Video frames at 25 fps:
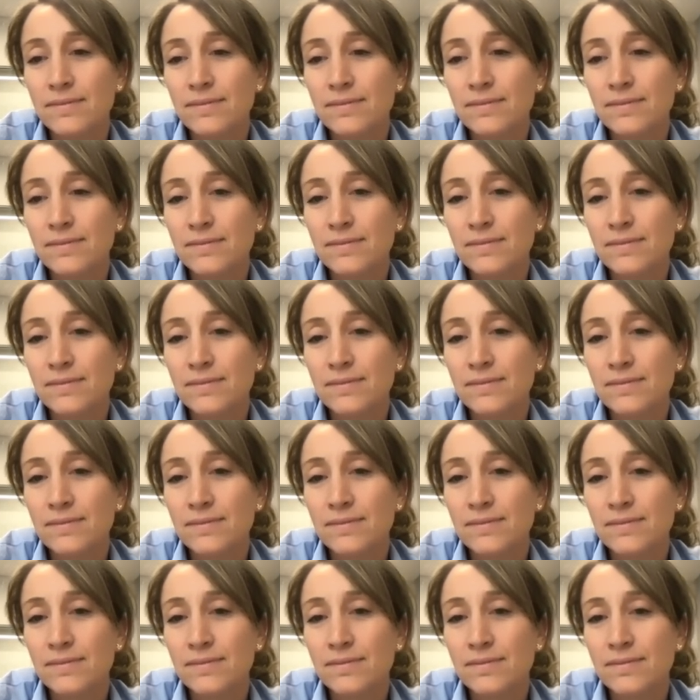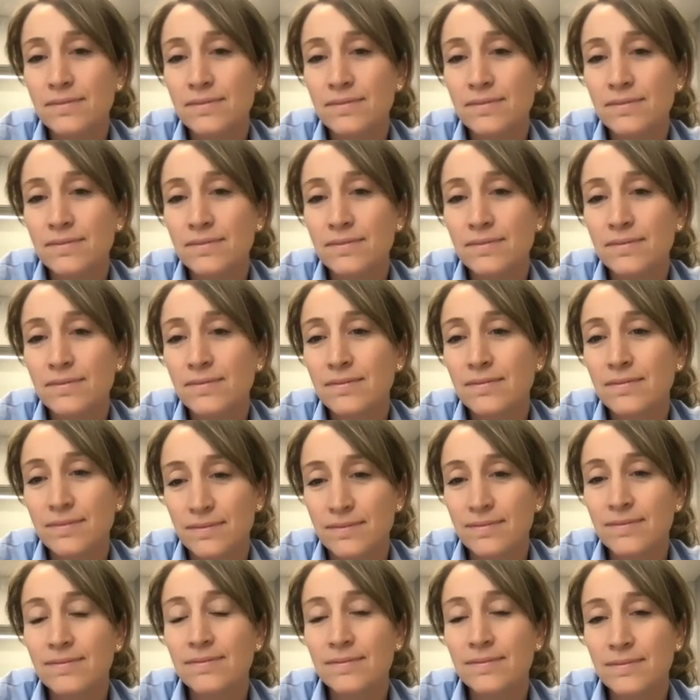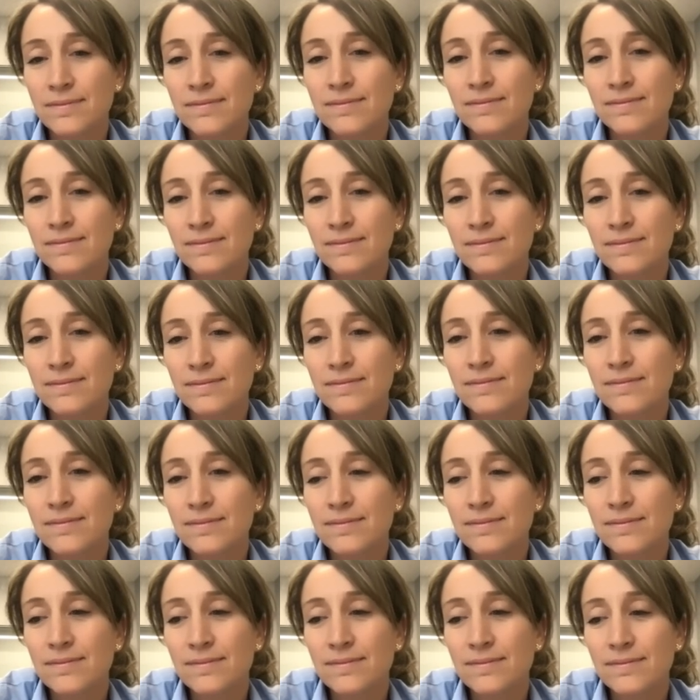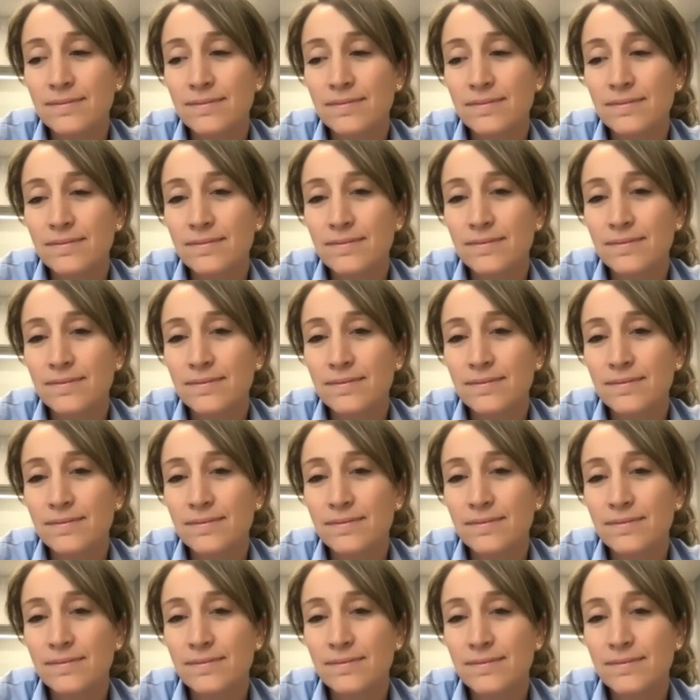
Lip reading: (silent)